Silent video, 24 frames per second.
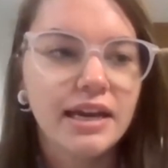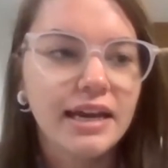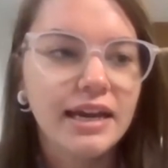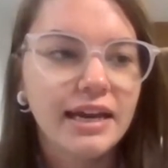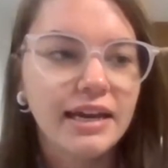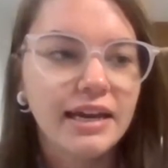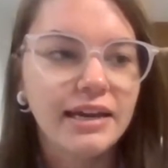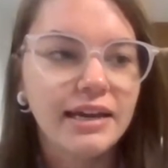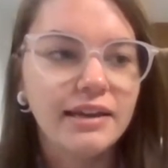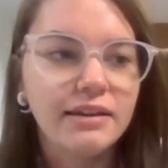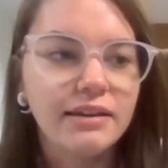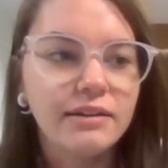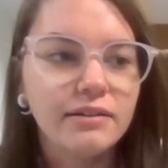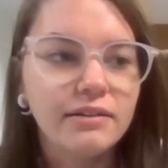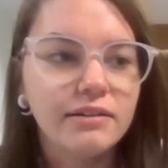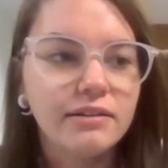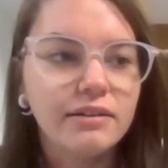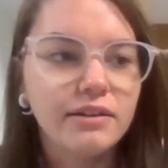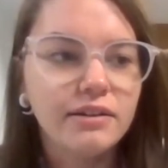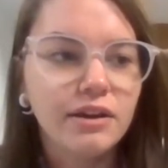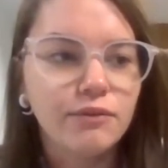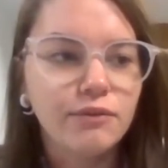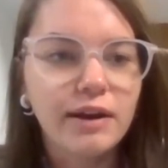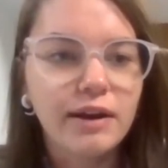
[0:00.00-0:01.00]
And
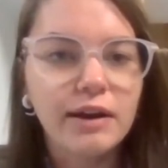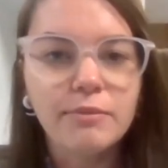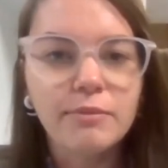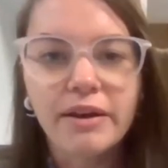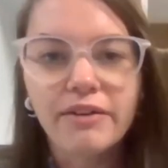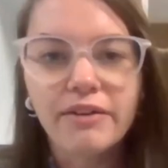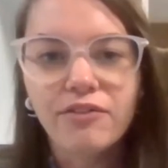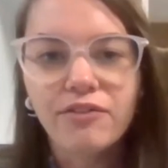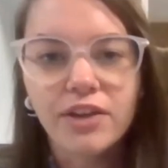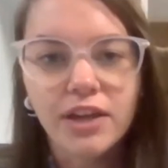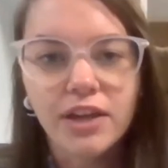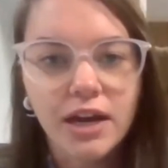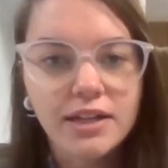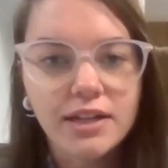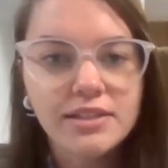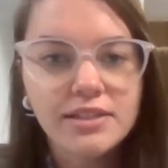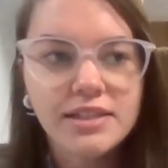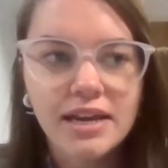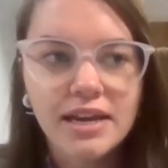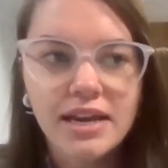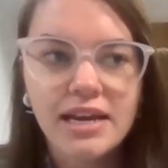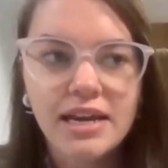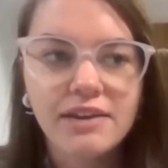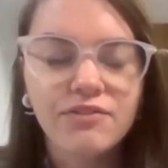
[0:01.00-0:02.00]
around my
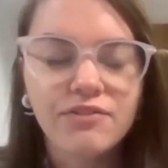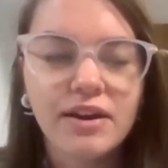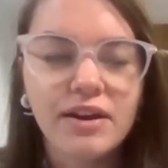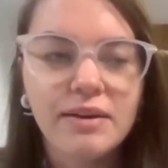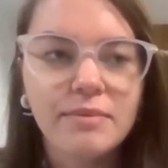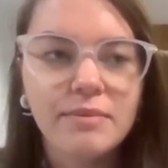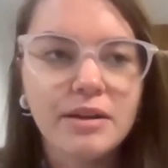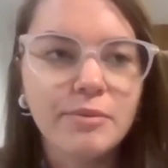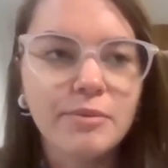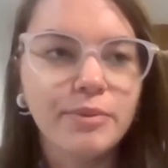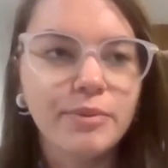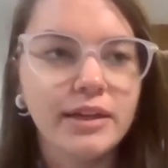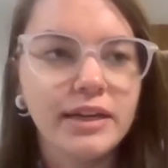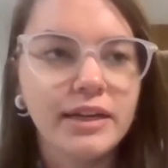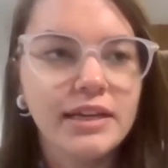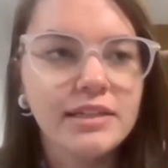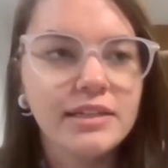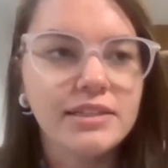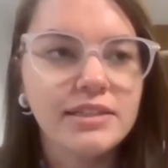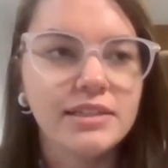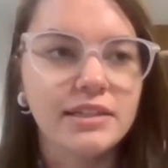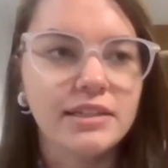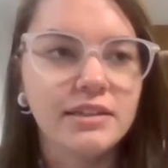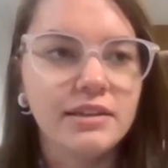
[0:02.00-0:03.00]
fiance, if I'm in a
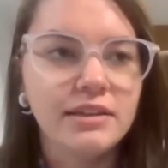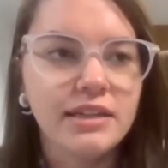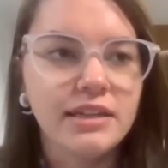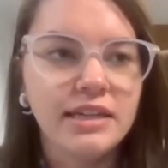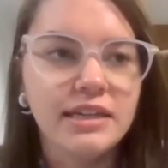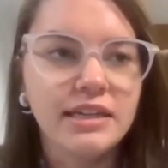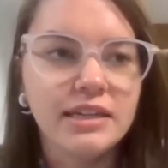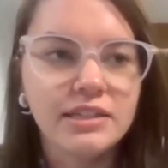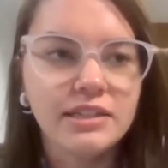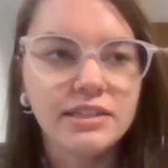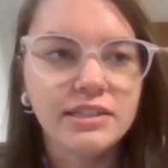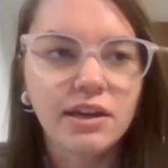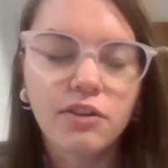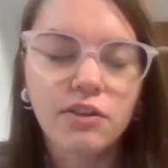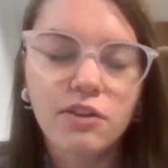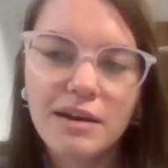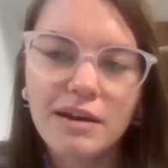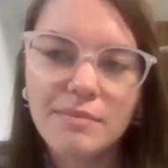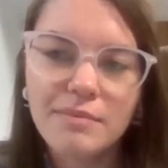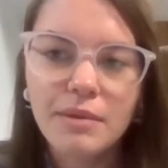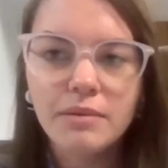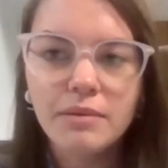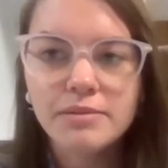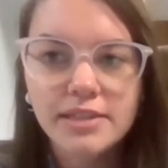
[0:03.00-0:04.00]
place and he can tell
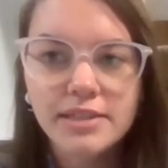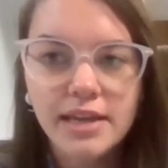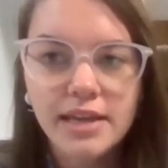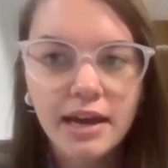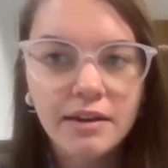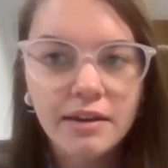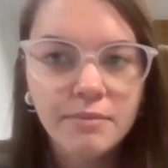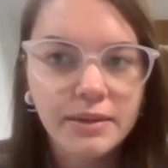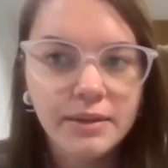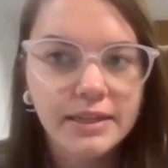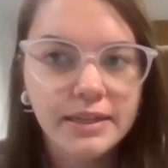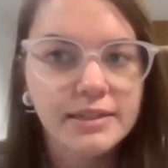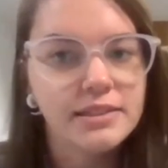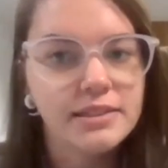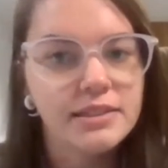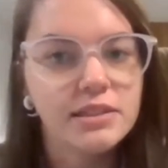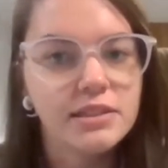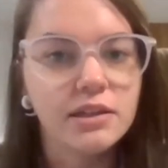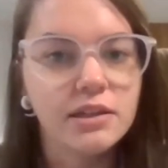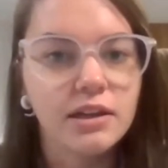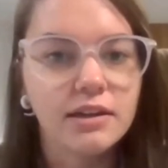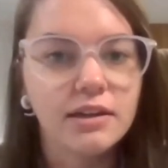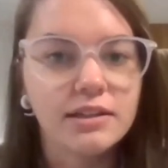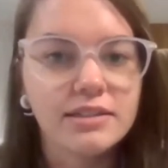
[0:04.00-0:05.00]
that I'm upset because
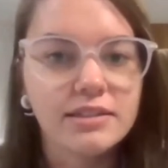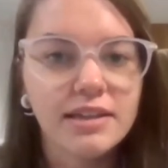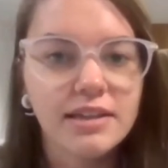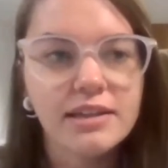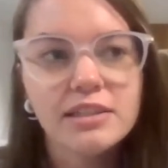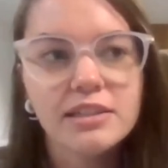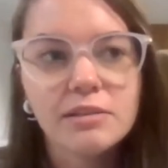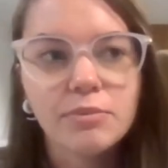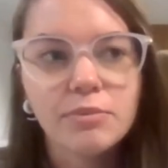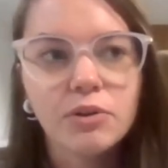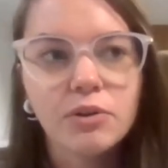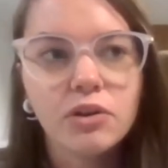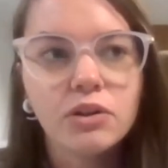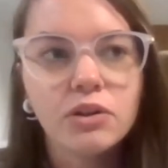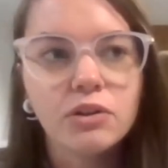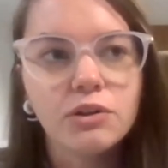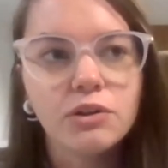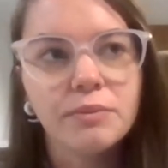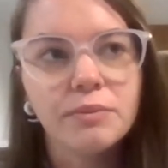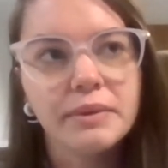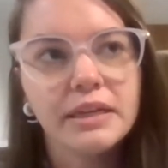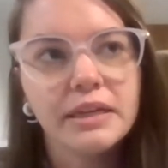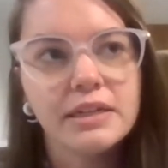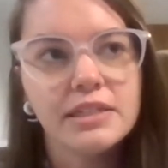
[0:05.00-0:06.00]
it's not accessible,
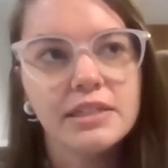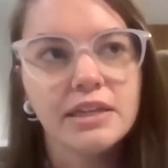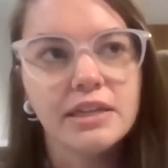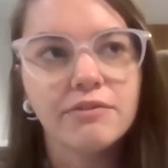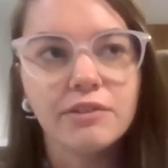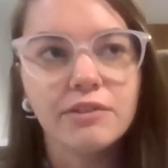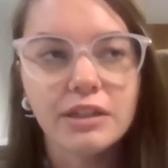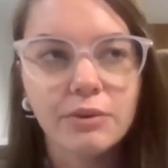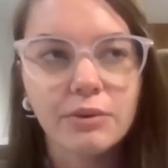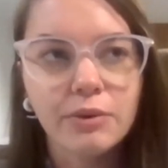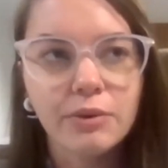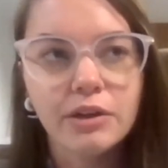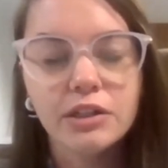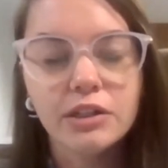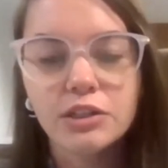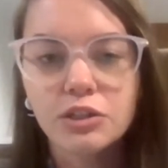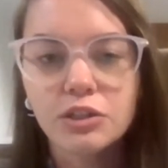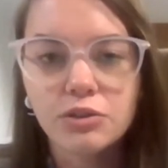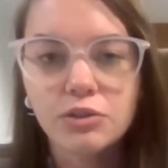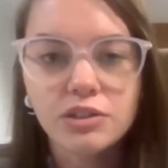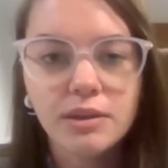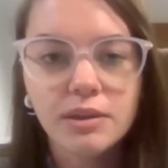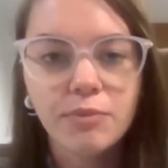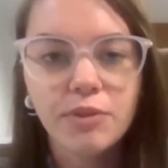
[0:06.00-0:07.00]
or because I really wanted to
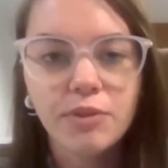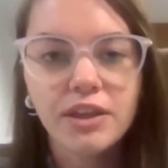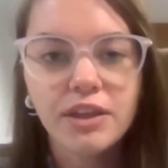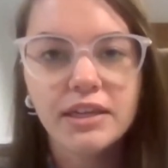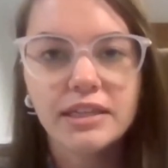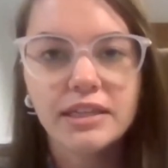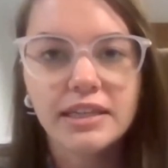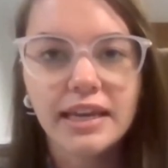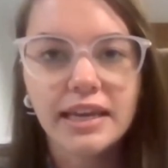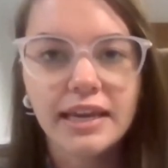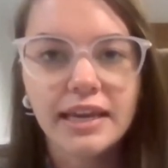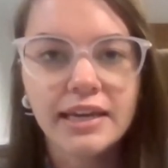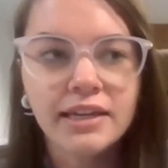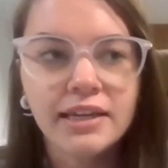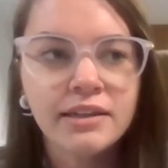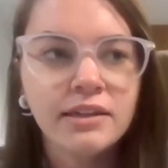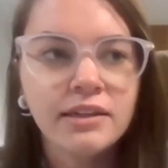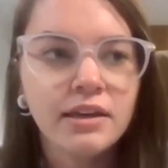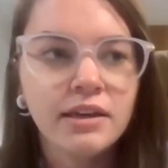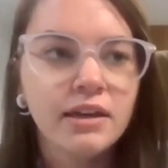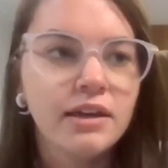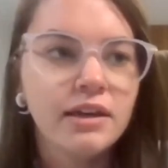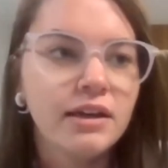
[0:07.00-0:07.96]
do something and can't,